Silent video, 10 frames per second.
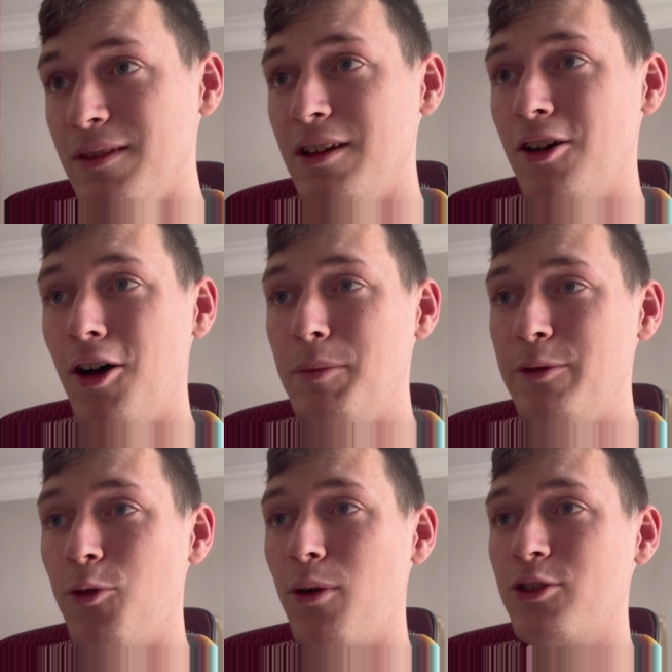
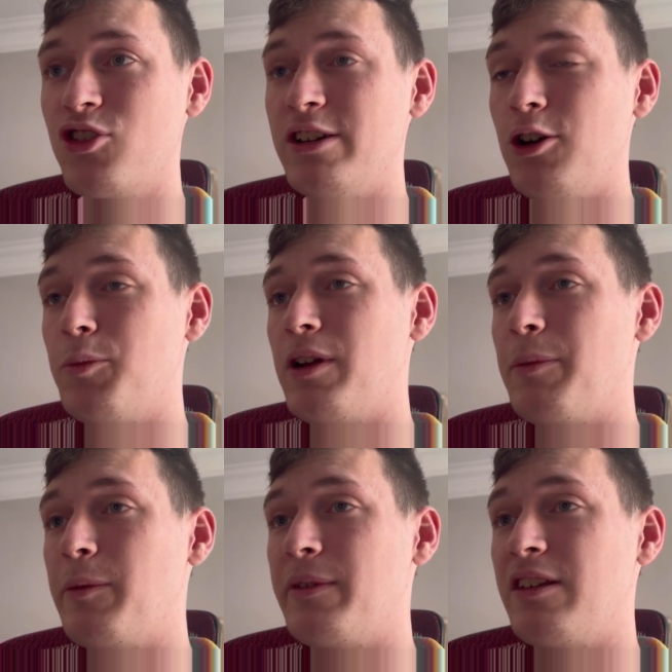b4, trying to open
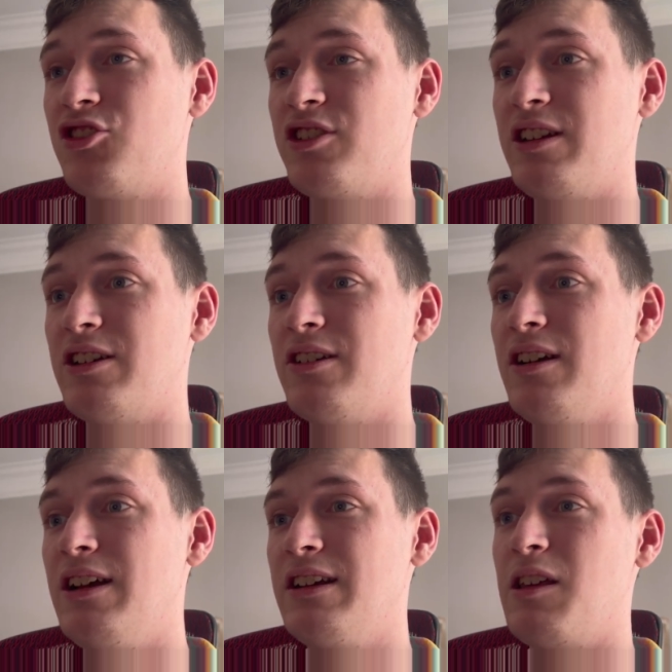up the position
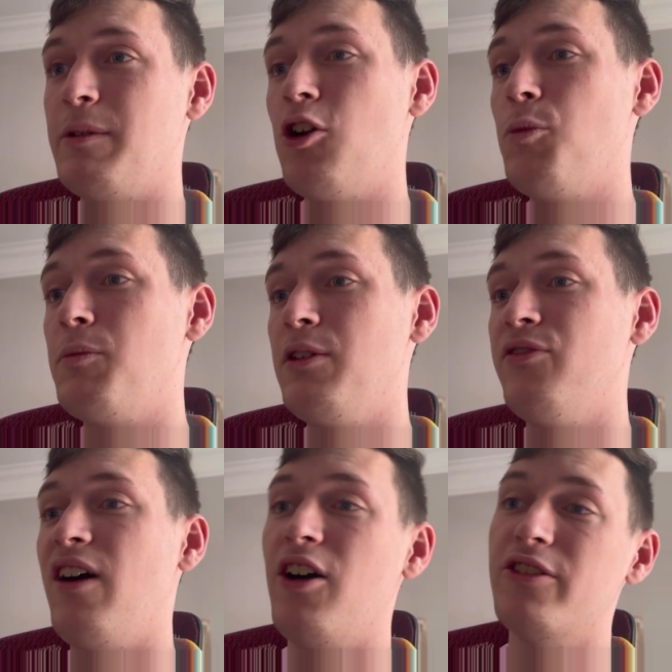here. Give me an open b
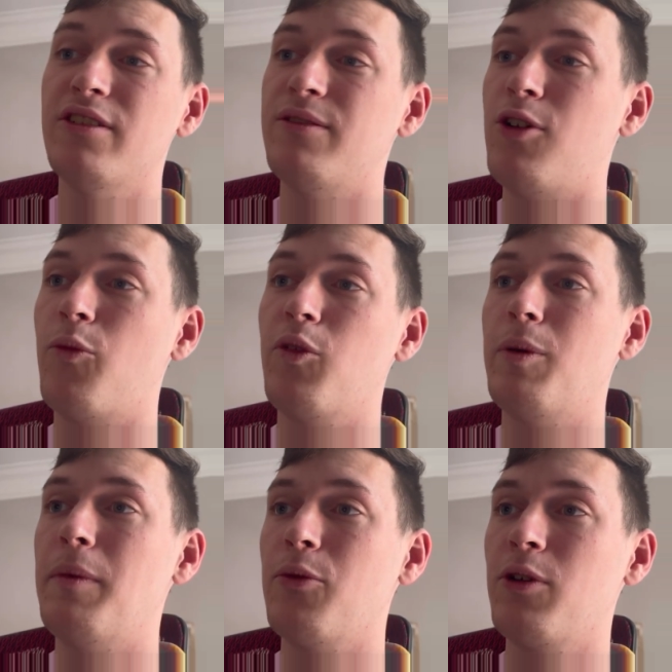file to hopefully
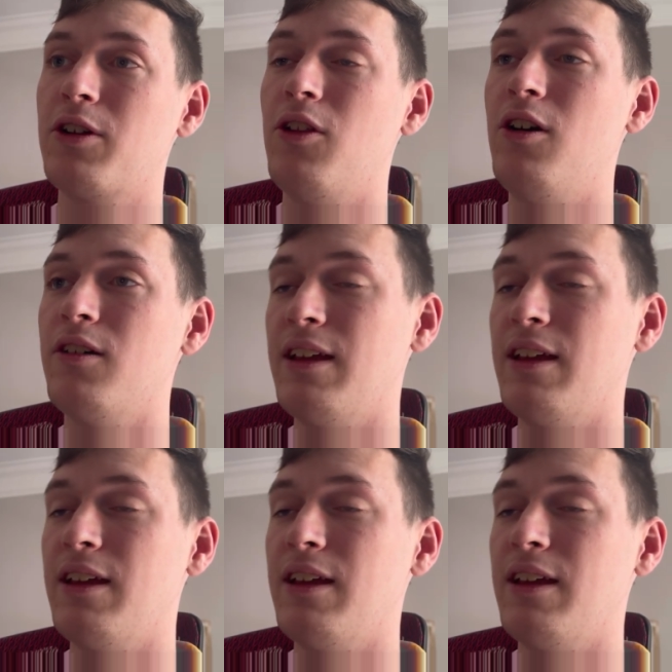put my rook along